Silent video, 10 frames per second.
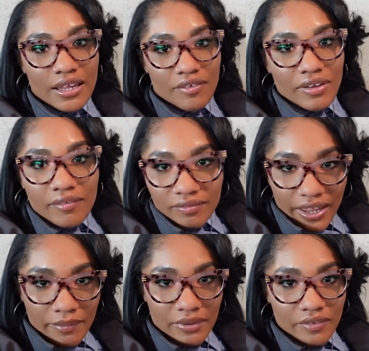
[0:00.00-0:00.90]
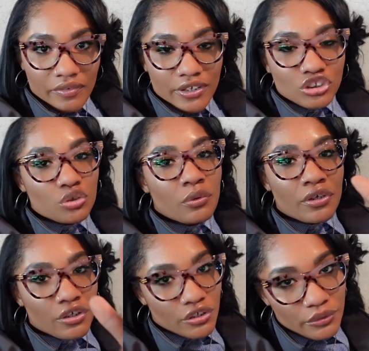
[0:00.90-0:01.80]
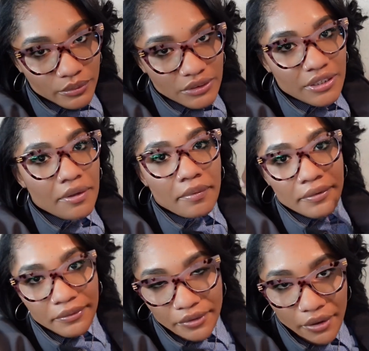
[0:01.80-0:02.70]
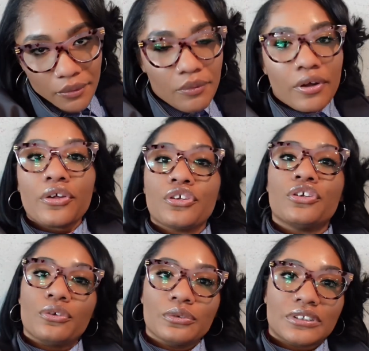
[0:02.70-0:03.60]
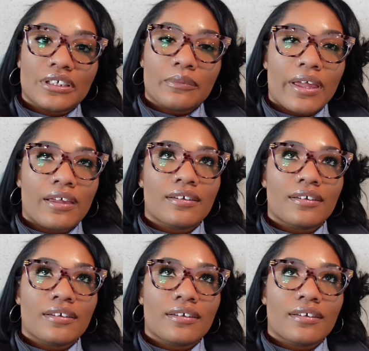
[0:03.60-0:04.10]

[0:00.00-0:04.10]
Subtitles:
if you have flight benefits, you want to use them, don't use them. Wait,